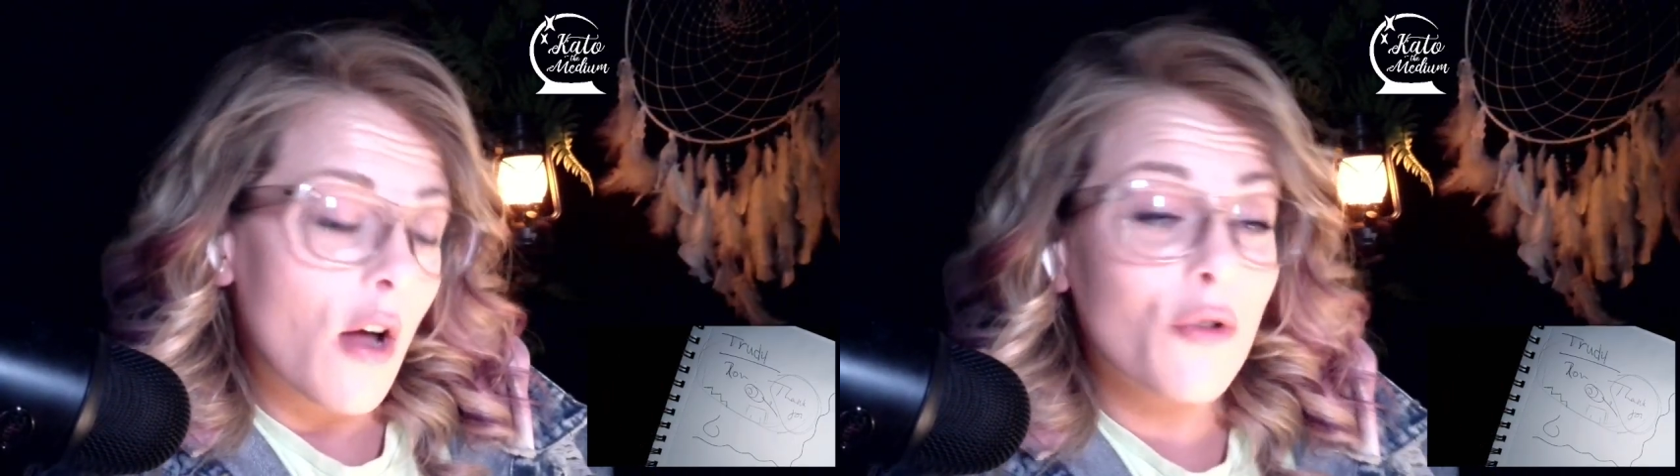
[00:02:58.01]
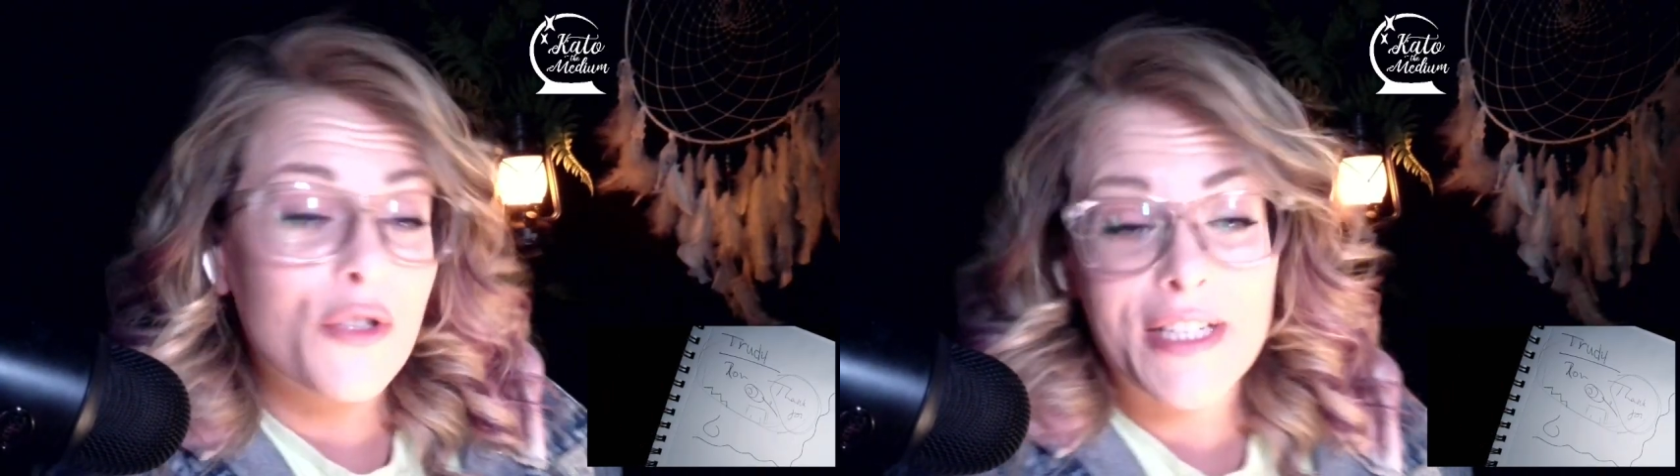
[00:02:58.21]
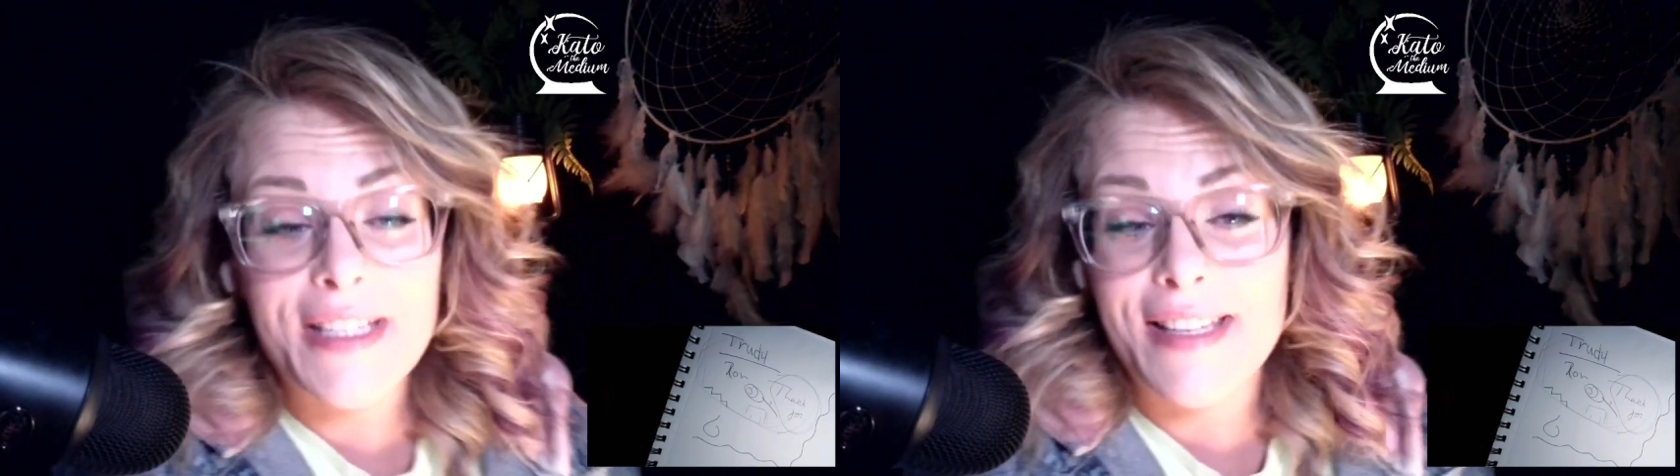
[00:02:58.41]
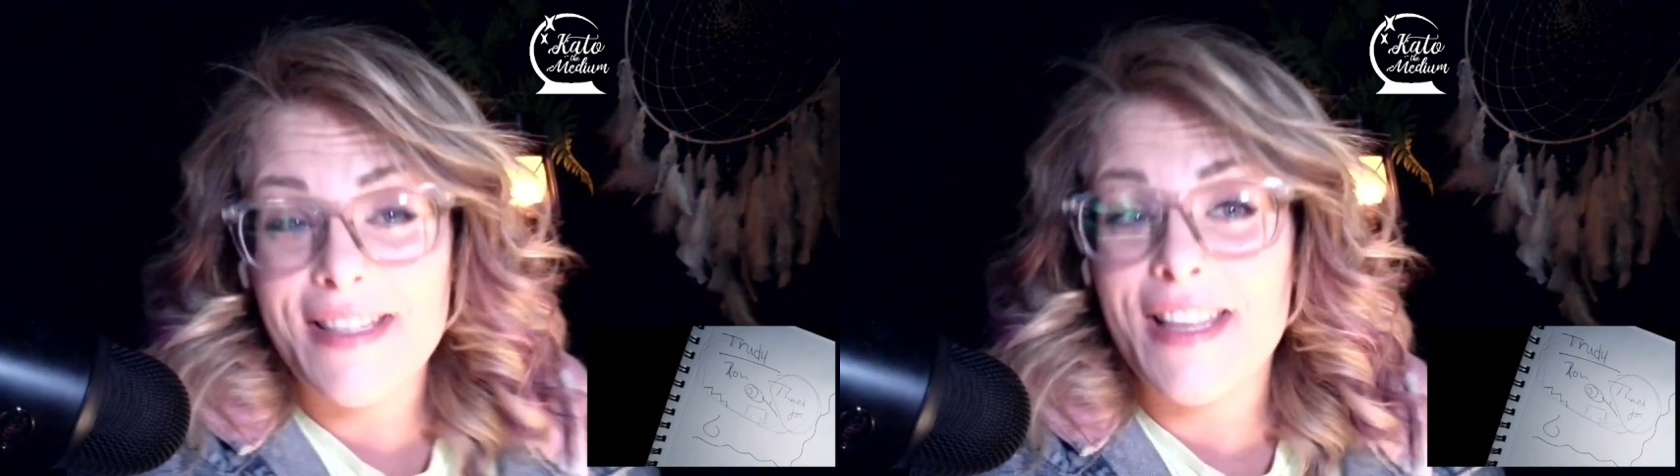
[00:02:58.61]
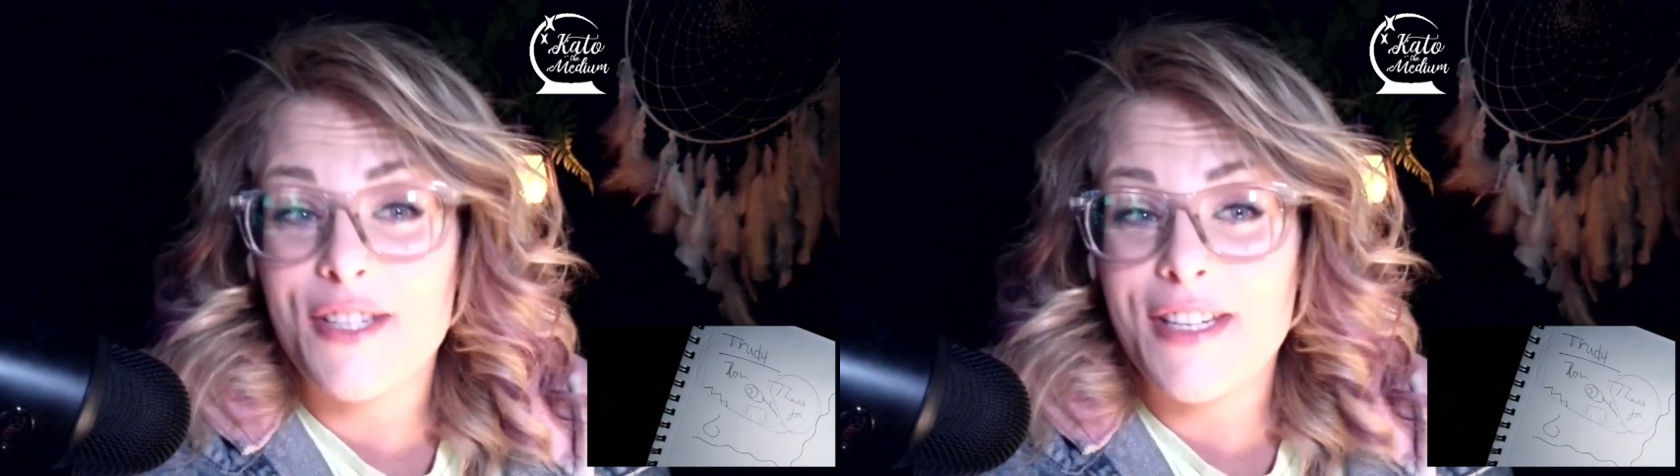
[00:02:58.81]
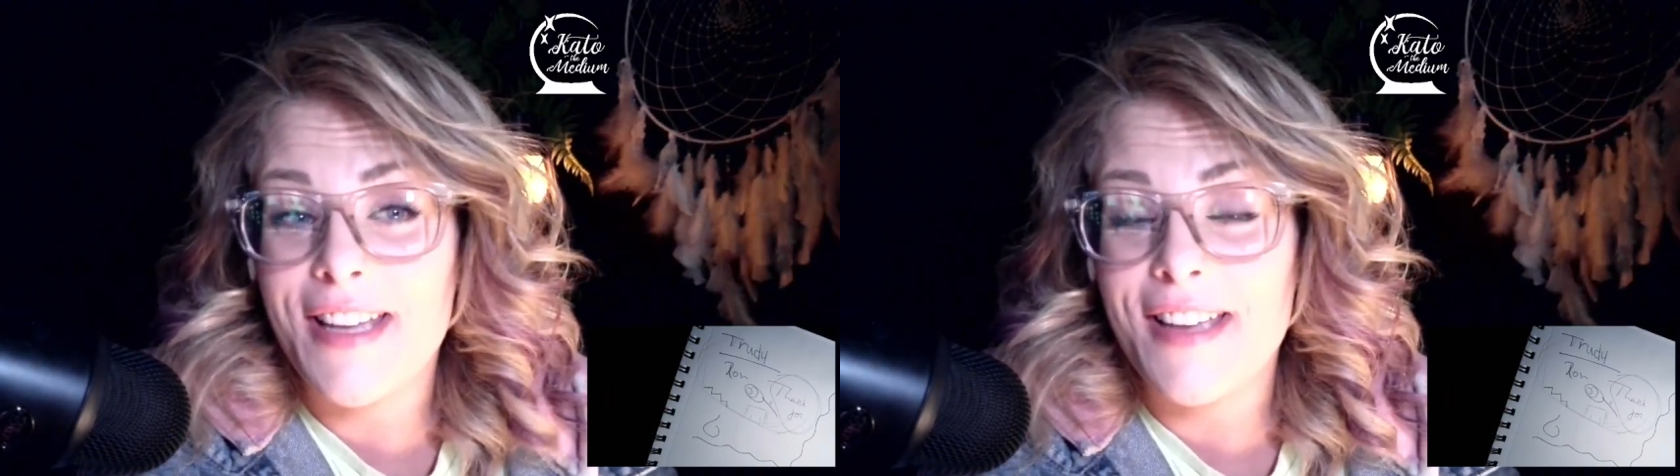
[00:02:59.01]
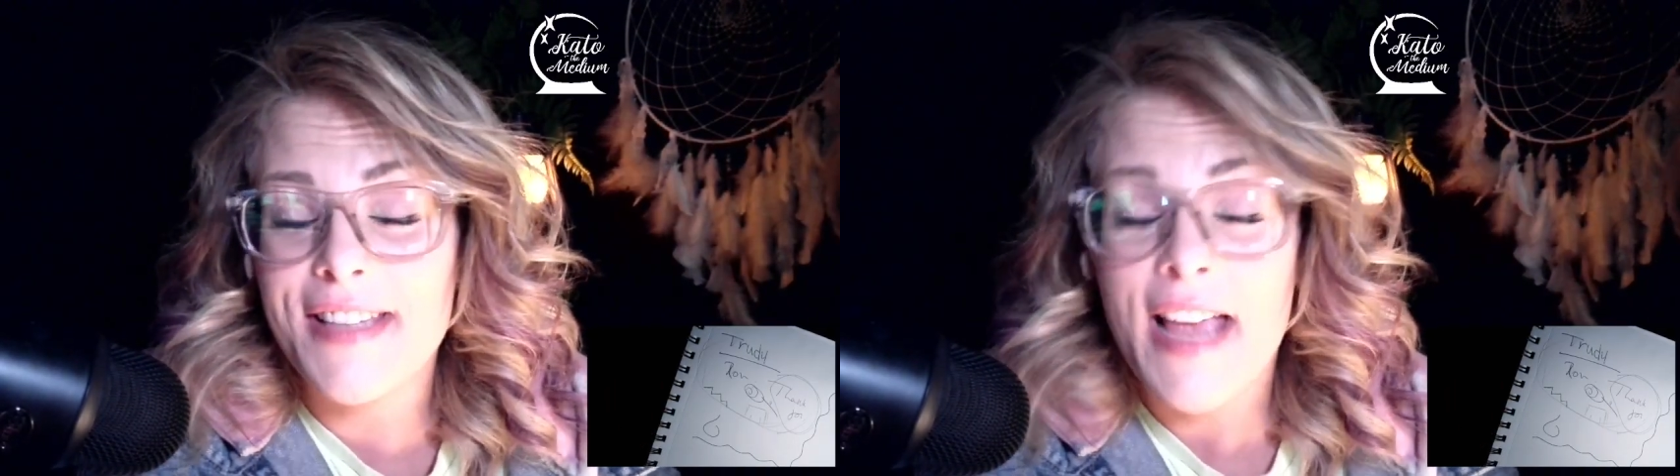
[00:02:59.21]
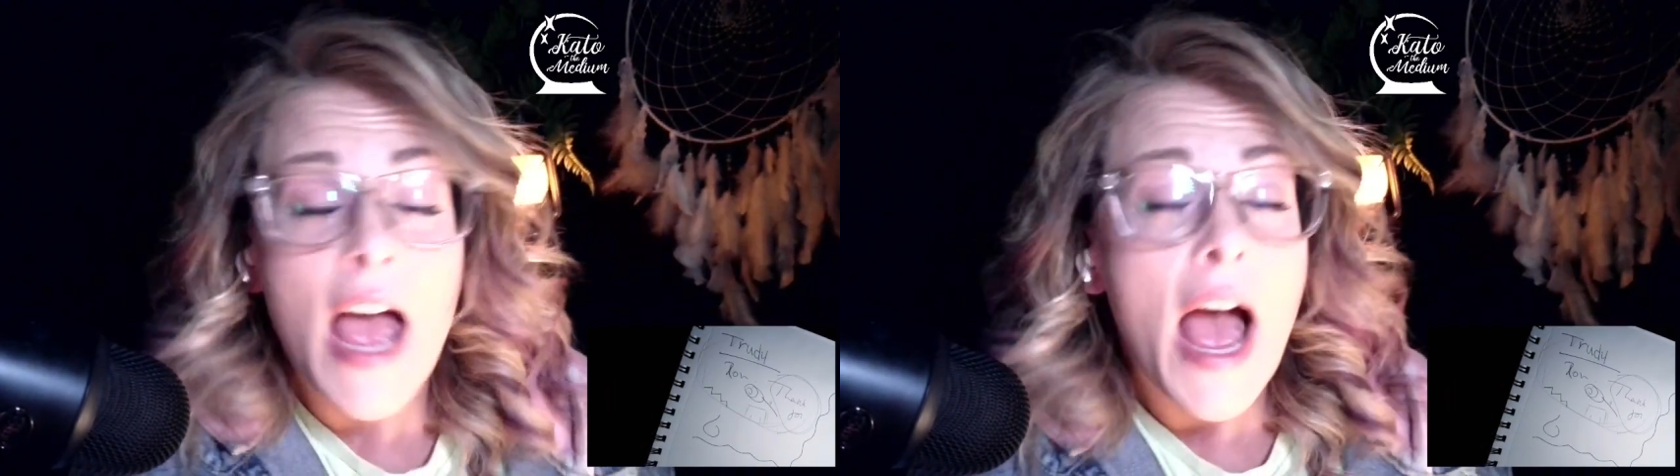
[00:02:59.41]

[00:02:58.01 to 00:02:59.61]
oh, she says that she does.